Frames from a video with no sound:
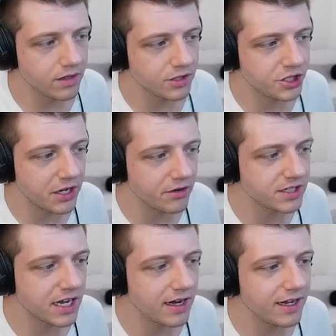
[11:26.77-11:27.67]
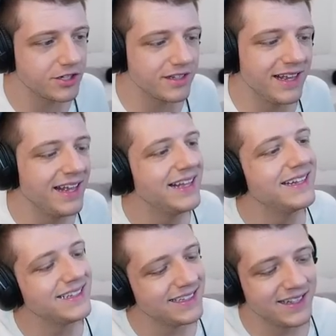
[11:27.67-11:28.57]
Shout out to Cotton
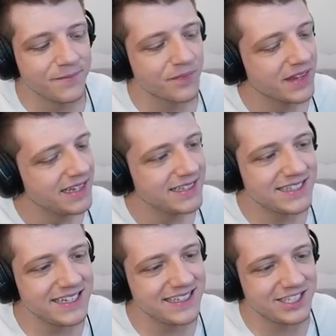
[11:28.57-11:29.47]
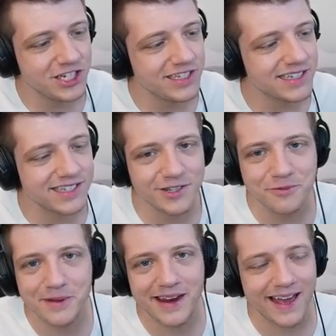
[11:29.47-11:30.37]
See, she's a
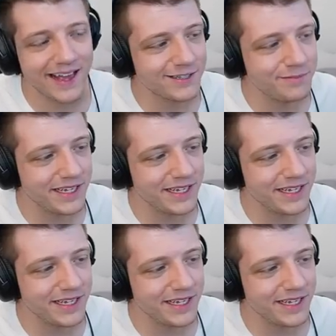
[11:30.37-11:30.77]
stupid ass